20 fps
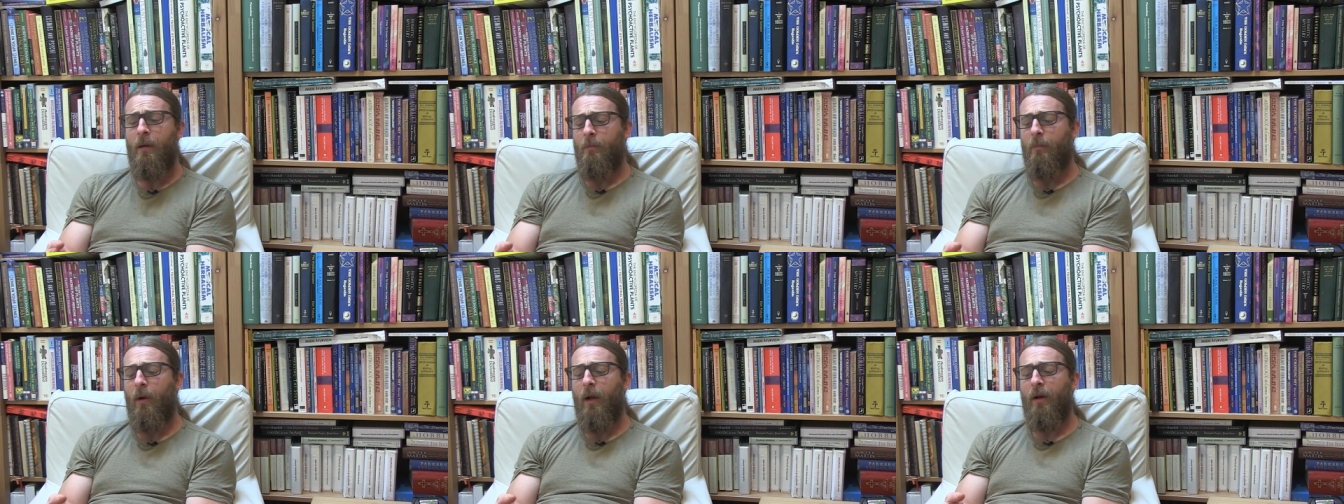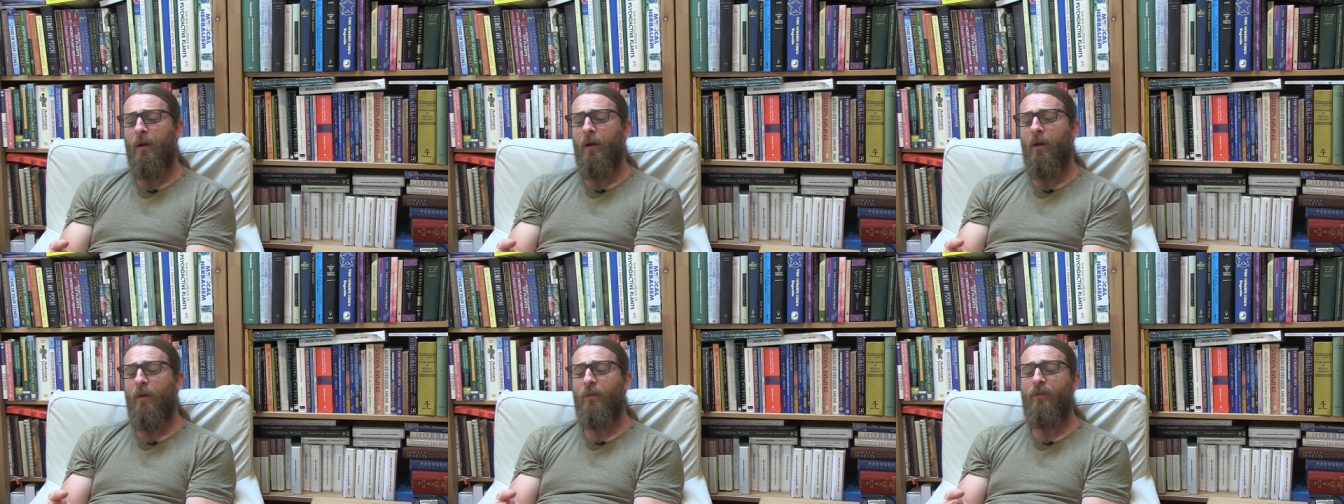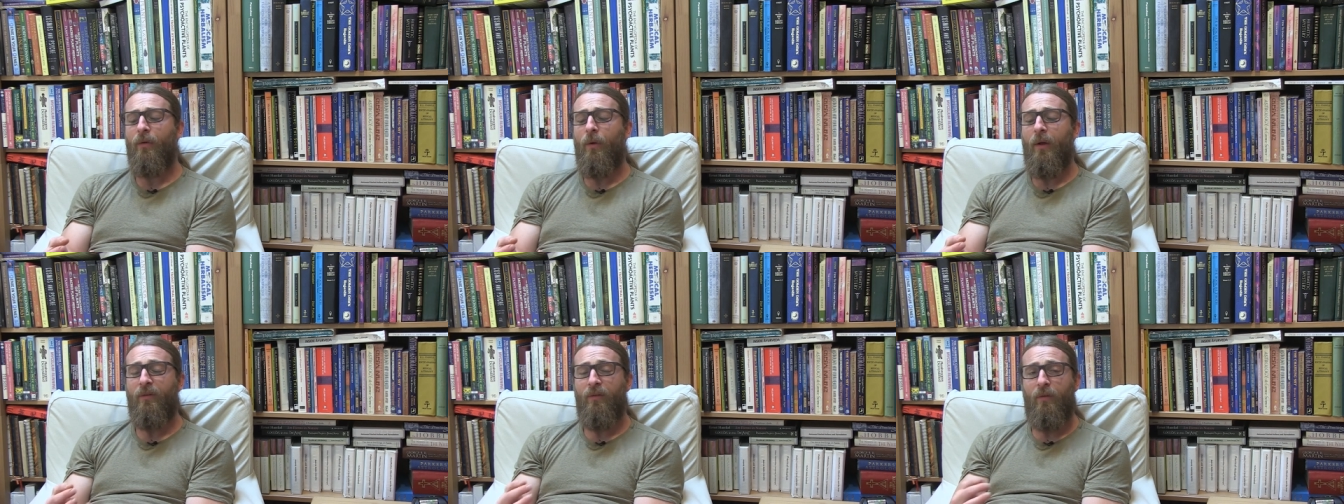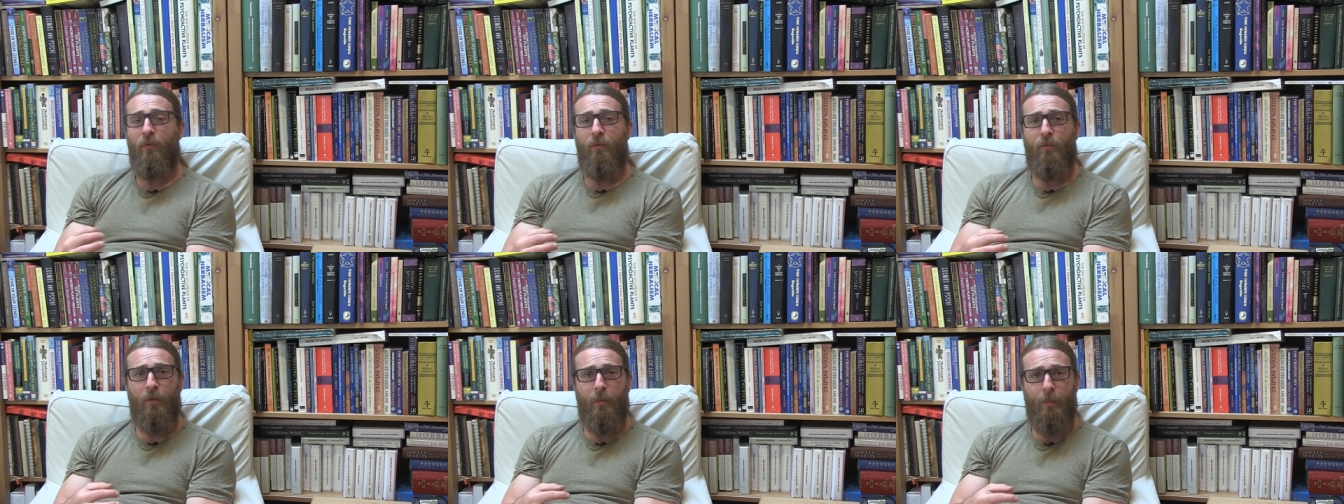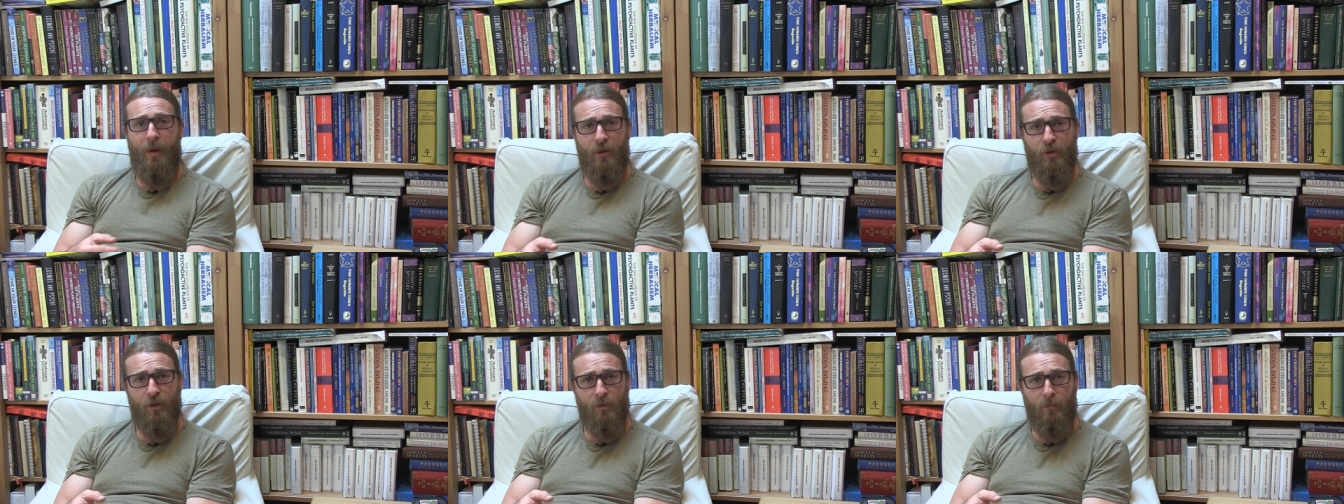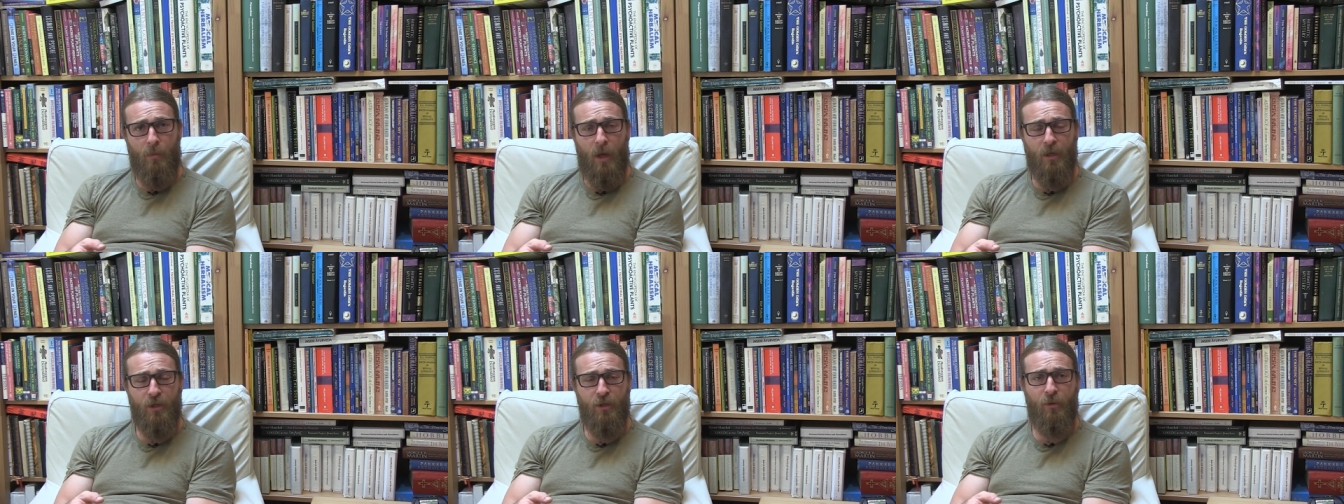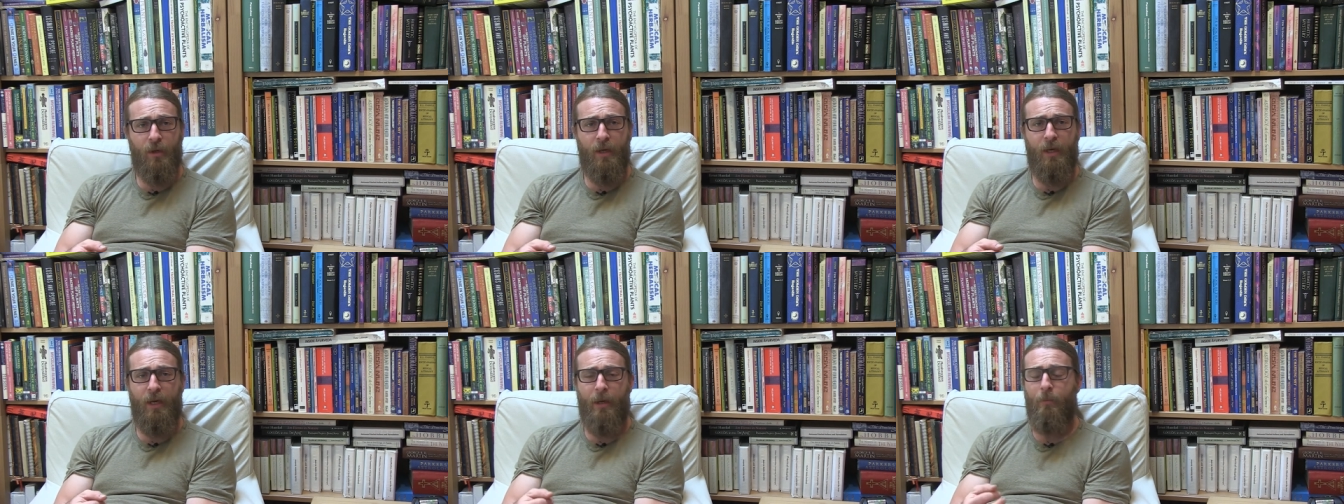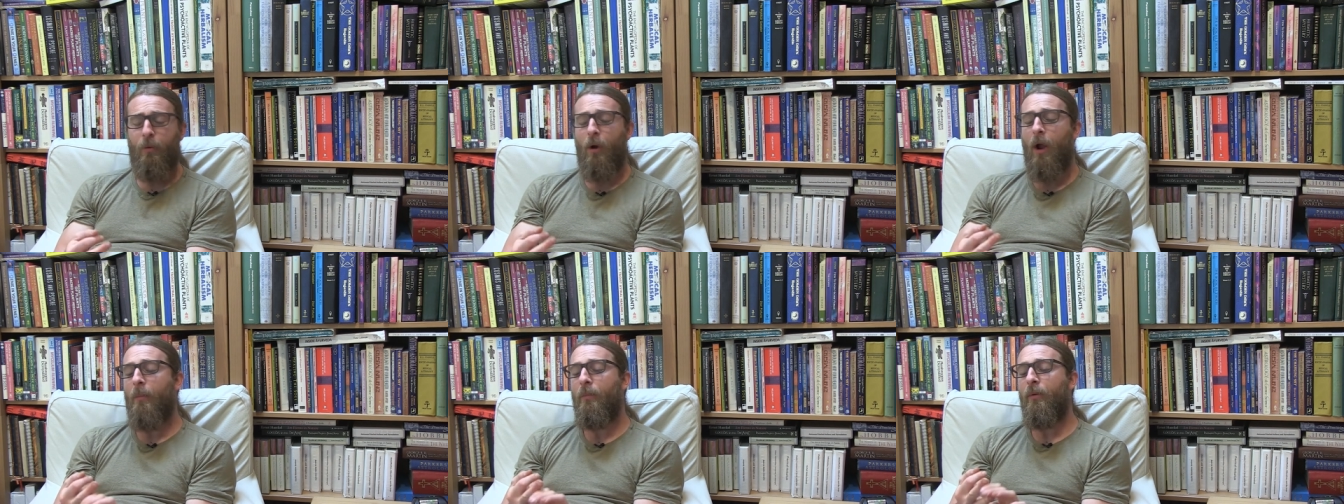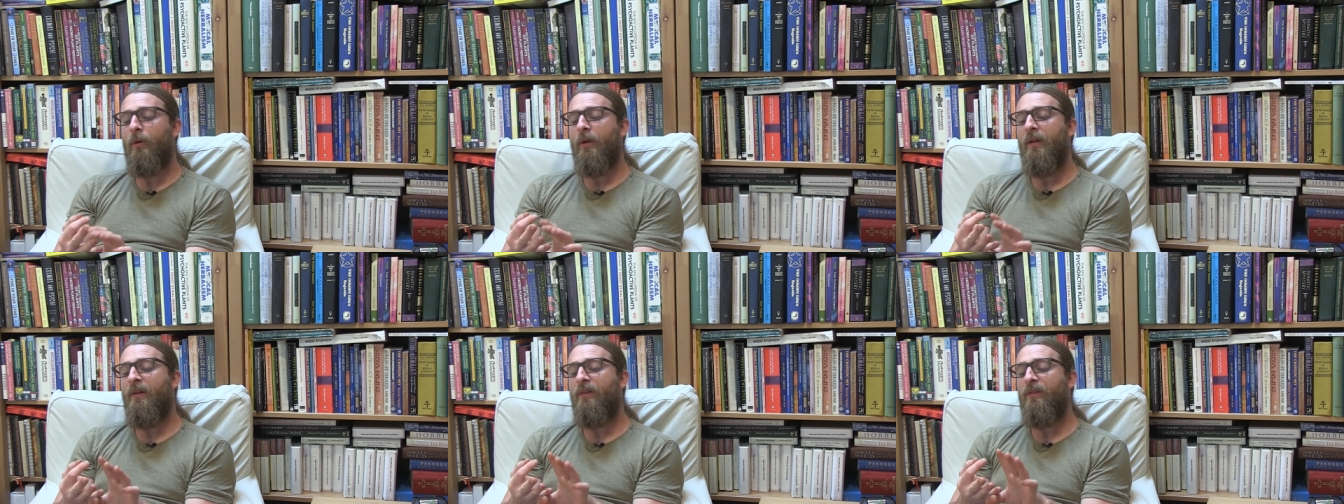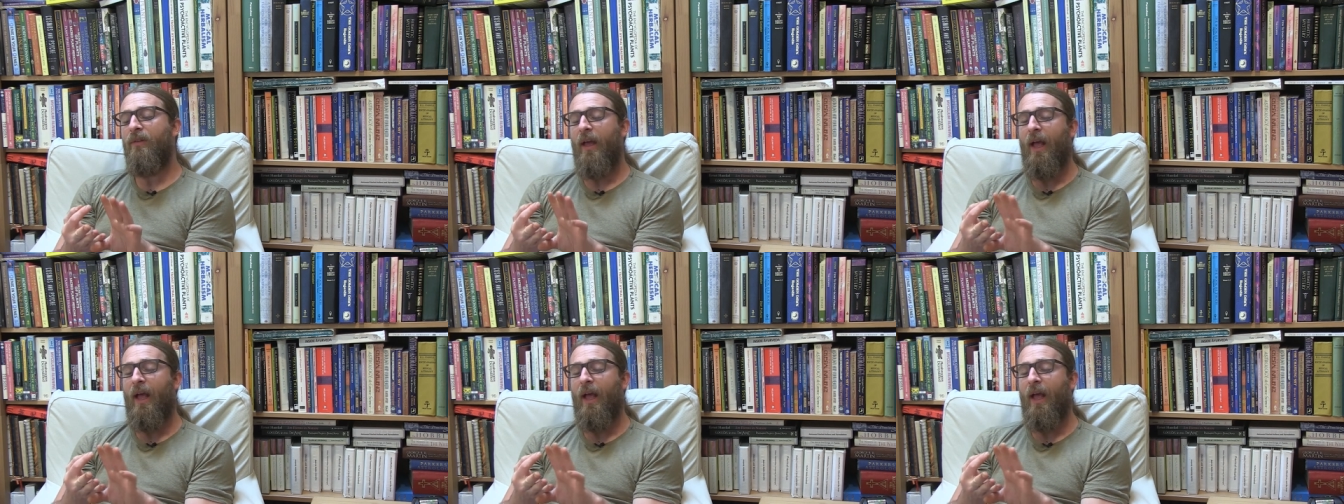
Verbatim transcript: but it also has inflammation modulating properties.